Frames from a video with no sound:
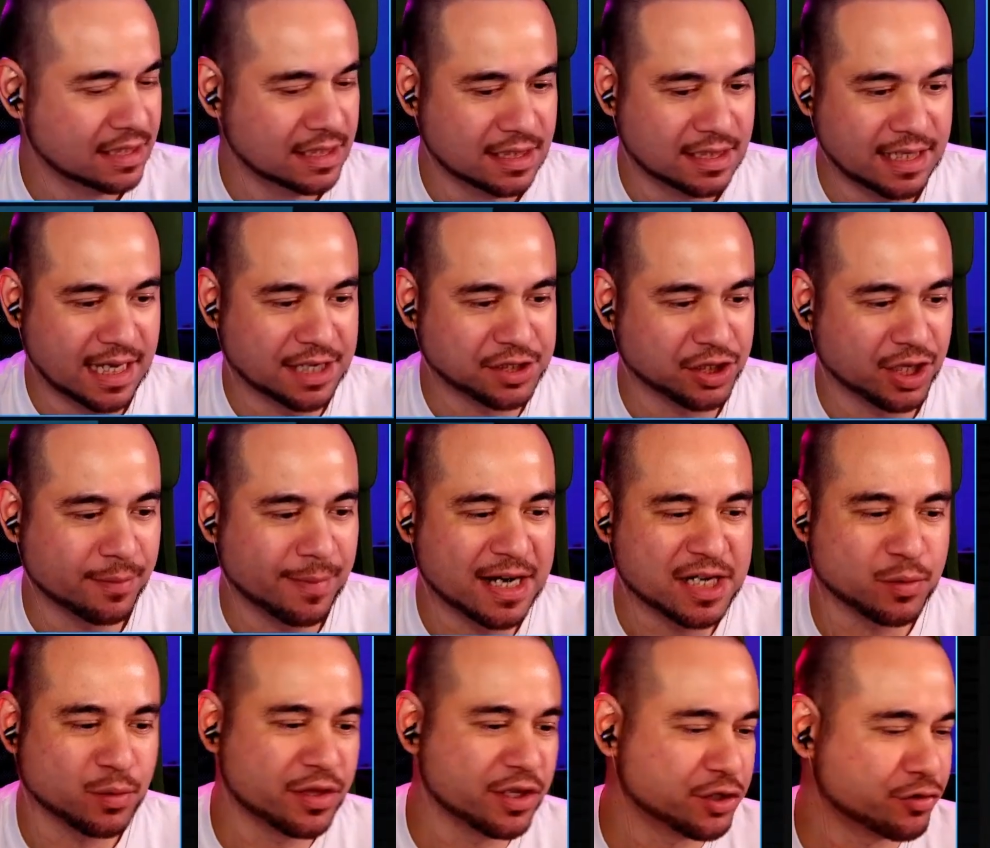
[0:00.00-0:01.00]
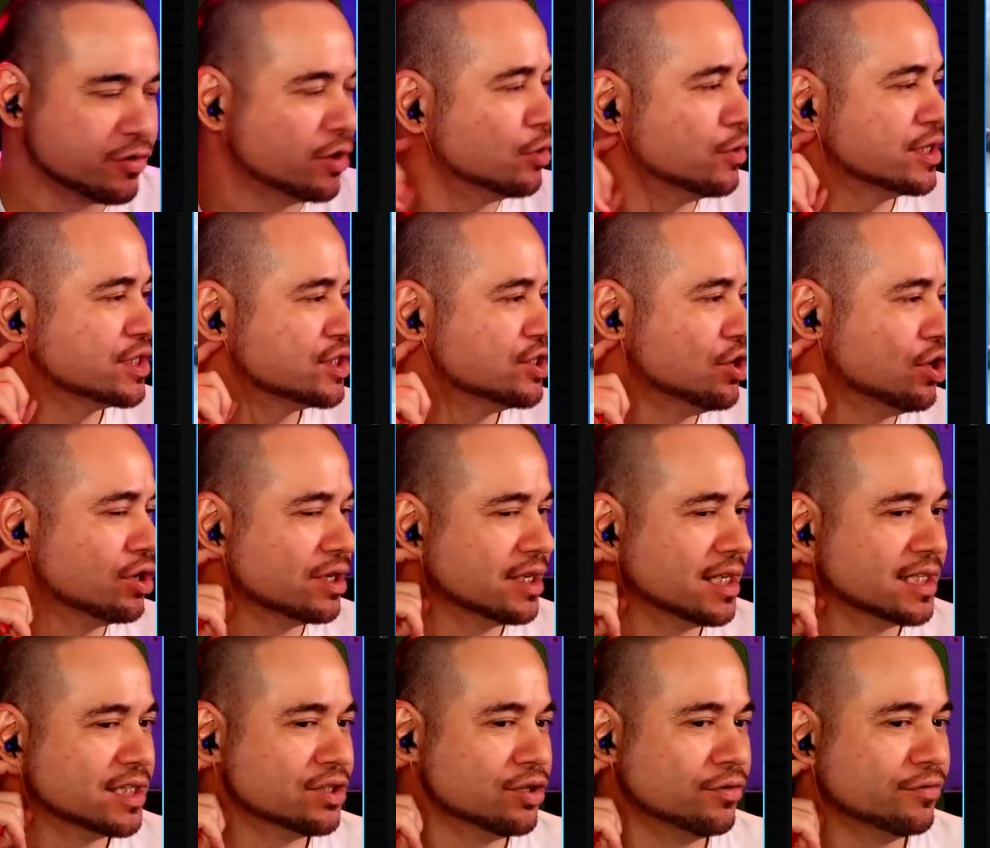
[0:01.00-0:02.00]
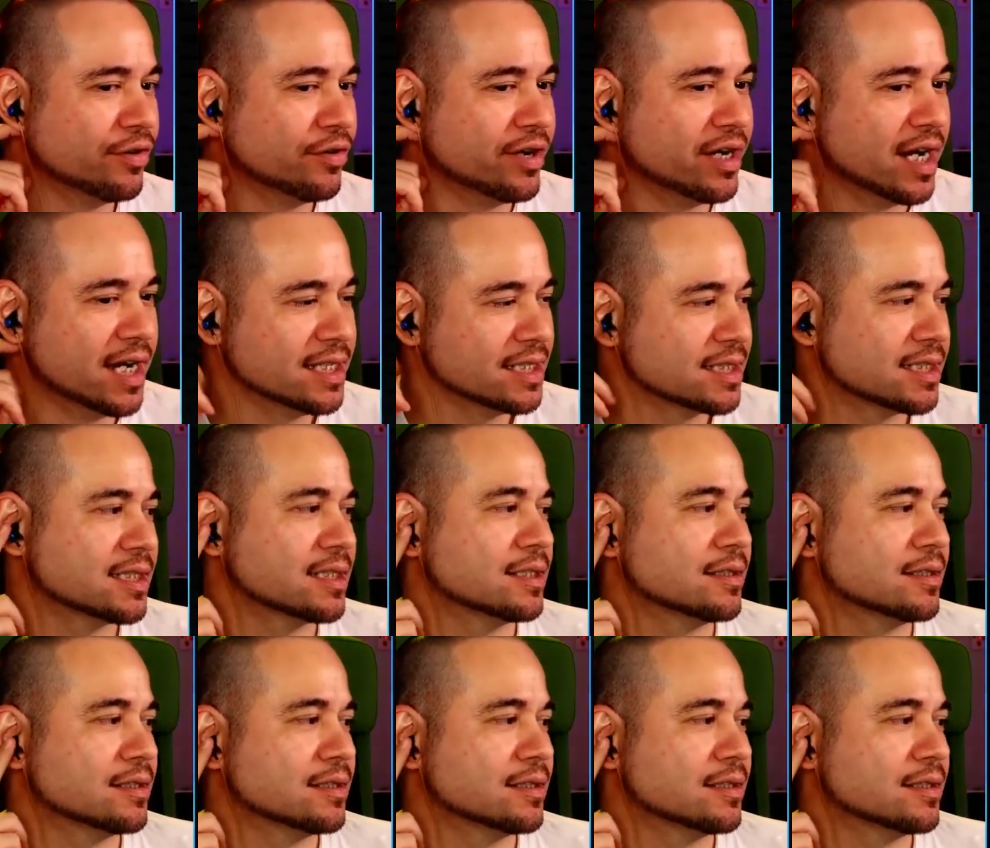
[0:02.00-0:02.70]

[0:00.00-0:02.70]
Yeah, as you can imagine with the drill, it's not very nice.